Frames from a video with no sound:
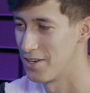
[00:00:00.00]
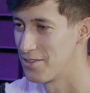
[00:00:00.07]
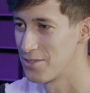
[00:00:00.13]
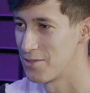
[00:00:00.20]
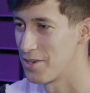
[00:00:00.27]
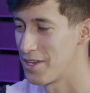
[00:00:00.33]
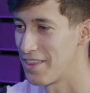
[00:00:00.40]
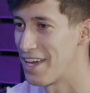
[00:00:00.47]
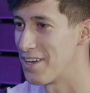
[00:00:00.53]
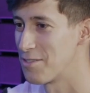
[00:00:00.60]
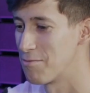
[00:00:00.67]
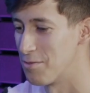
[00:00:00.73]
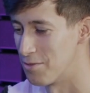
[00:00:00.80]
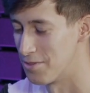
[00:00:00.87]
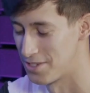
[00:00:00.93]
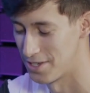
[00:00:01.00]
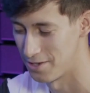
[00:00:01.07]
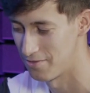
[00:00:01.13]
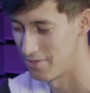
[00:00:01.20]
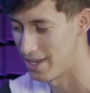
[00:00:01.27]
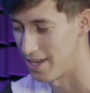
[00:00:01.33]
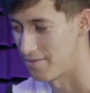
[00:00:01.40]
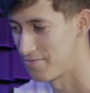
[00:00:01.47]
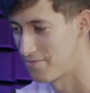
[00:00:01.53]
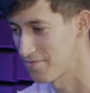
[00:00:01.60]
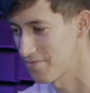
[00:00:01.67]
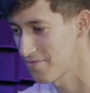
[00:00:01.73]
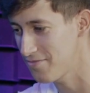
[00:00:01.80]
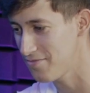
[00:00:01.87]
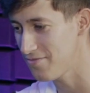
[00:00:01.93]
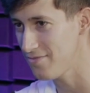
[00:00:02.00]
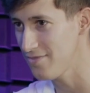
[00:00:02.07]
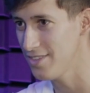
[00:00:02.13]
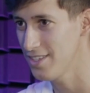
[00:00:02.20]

know twenty thousand yeah. people. So yeah. So it was a natural